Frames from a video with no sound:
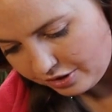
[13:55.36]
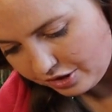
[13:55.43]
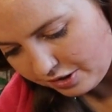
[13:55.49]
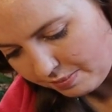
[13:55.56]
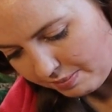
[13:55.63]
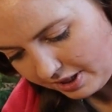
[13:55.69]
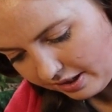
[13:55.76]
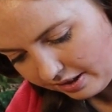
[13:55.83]
will
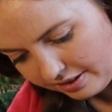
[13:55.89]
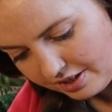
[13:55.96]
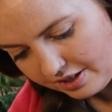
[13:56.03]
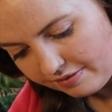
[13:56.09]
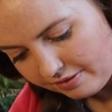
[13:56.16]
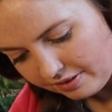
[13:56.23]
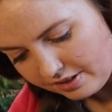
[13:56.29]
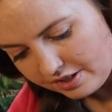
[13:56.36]
just be on
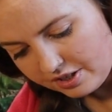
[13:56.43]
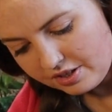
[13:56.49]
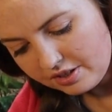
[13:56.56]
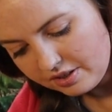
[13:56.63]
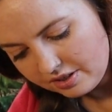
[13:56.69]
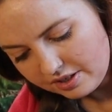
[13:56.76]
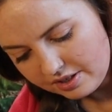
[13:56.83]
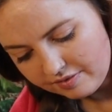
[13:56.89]

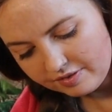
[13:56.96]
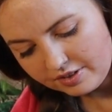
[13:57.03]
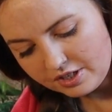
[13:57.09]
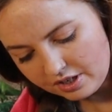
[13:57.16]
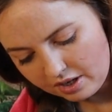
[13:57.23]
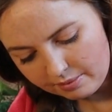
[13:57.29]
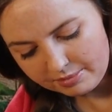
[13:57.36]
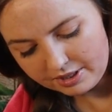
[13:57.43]
different
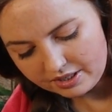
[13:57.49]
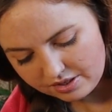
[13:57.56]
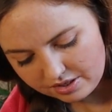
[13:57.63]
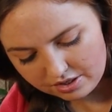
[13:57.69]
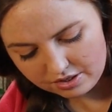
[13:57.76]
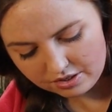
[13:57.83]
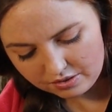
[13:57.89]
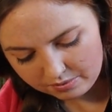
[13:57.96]
topics
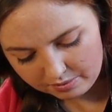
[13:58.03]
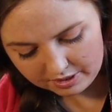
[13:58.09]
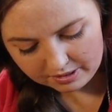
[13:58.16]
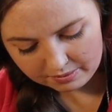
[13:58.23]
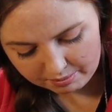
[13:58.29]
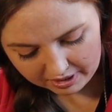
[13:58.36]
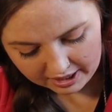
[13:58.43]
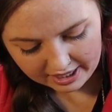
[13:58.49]
to do
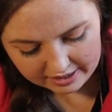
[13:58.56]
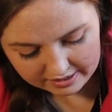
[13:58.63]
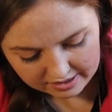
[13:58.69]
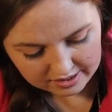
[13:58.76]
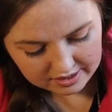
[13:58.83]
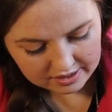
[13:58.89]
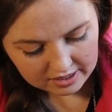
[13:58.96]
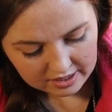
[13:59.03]
with
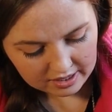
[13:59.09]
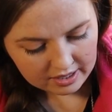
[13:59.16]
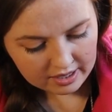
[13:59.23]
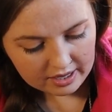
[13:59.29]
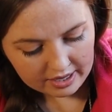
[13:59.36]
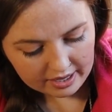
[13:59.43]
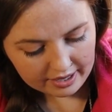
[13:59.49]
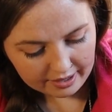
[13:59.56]
plants.
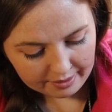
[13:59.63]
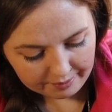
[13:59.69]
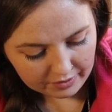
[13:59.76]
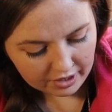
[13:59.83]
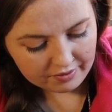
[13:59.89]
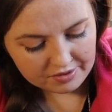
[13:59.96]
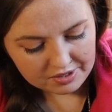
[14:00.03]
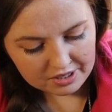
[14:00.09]

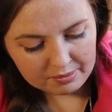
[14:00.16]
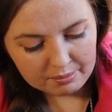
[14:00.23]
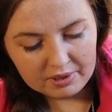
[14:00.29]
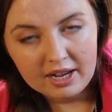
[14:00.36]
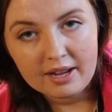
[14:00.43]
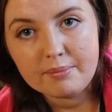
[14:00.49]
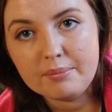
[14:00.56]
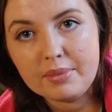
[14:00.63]
Obviously
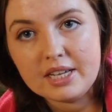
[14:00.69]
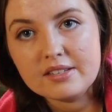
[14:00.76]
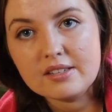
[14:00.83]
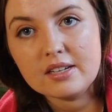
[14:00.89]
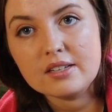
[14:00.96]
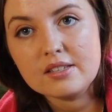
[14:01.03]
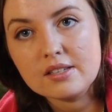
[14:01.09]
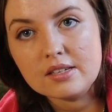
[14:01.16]
Plant
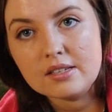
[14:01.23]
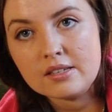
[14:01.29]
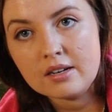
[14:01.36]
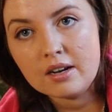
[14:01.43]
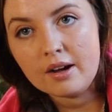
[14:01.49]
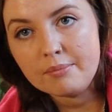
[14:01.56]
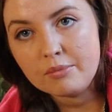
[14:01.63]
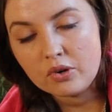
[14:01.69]
Basics is a
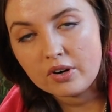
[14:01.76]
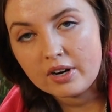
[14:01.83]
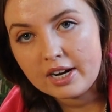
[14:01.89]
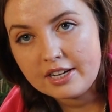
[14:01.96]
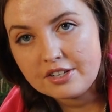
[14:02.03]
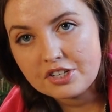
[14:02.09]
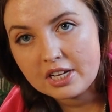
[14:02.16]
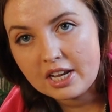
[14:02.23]
lot more
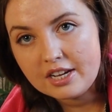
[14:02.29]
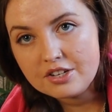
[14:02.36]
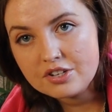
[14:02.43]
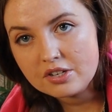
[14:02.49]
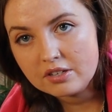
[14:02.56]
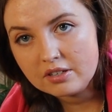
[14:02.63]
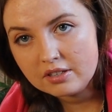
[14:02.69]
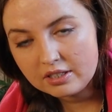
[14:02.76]

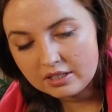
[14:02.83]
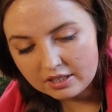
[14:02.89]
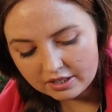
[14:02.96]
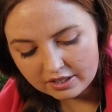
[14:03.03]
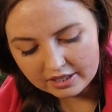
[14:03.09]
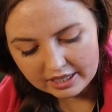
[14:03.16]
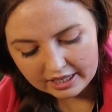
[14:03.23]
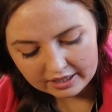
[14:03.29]
educational and
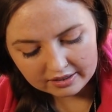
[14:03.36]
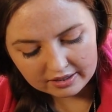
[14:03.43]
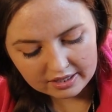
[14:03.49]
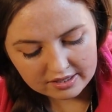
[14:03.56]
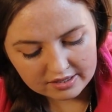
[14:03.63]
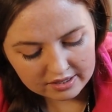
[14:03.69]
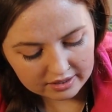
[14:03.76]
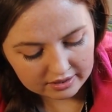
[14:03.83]
learning and
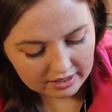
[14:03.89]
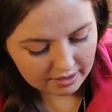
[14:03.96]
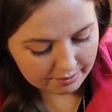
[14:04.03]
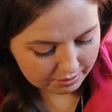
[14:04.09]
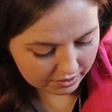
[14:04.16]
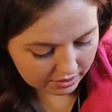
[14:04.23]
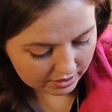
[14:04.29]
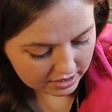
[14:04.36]
things like
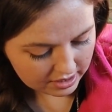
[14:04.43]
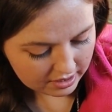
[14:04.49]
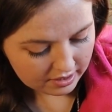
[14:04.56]
that, but